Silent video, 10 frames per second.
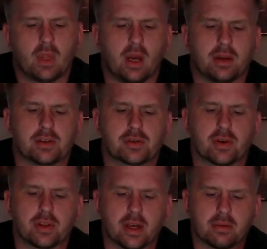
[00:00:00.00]
I
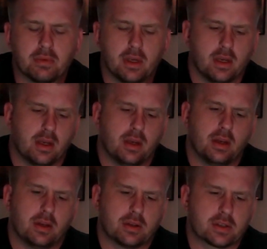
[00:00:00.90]
destroyed that.
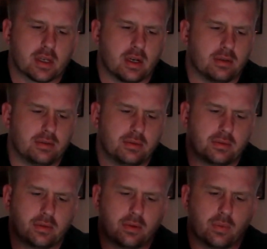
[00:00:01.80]
So
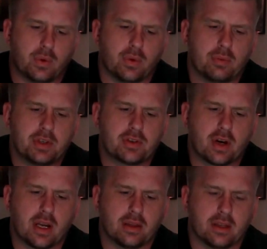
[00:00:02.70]
we will be
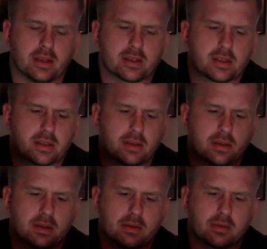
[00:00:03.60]
trying this,
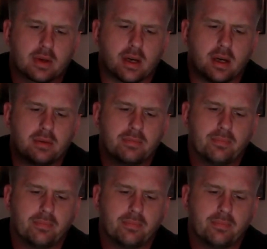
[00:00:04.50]
okay?